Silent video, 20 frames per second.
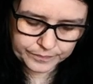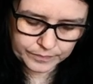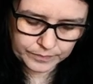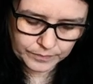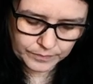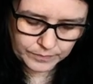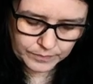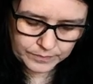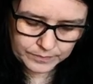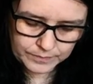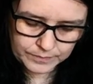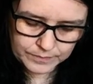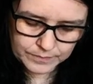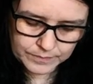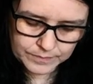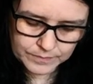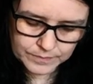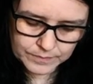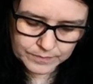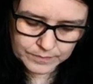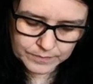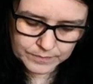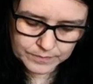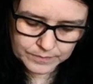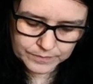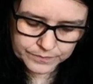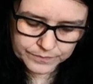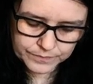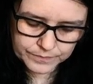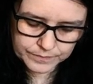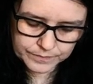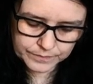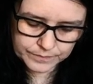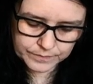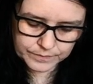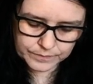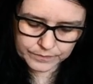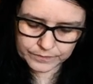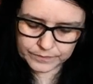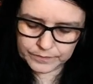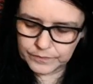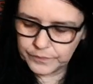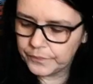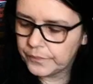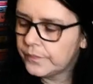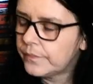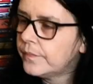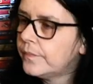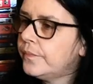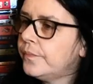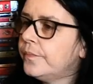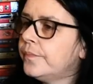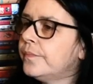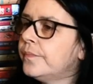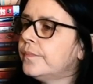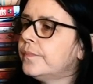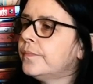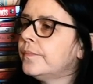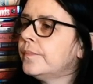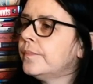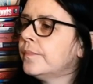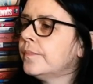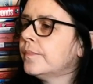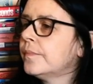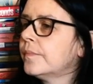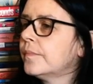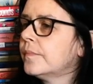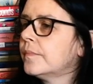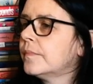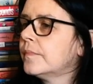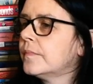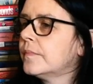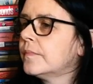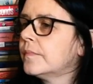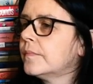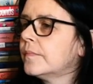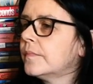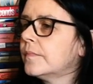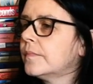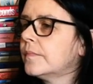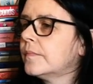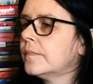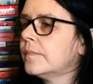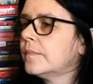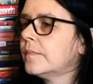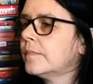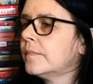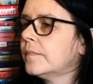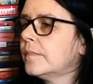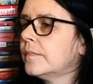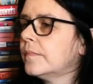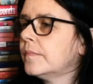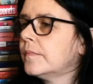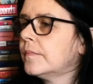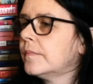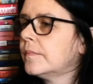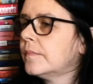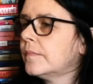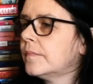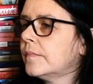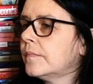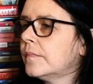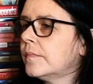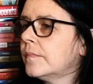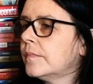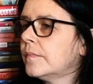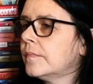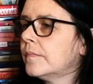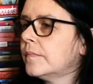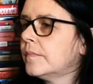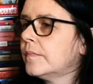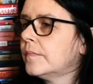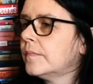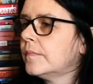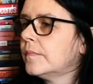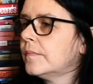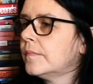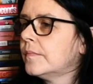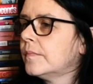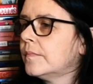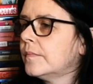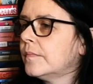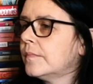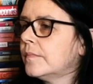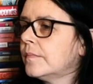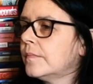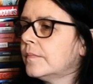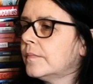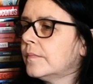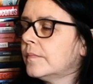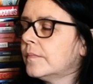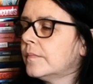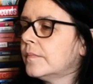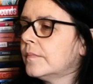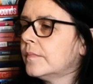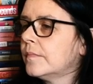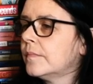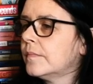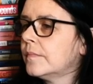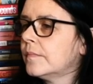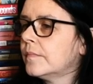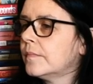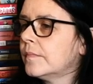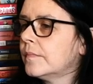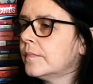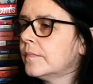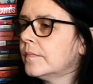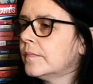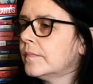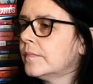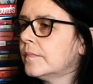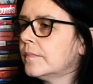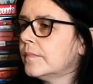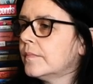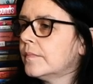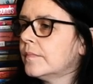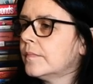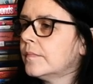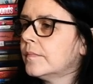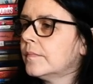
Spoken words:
No words are spoken by the person on screen.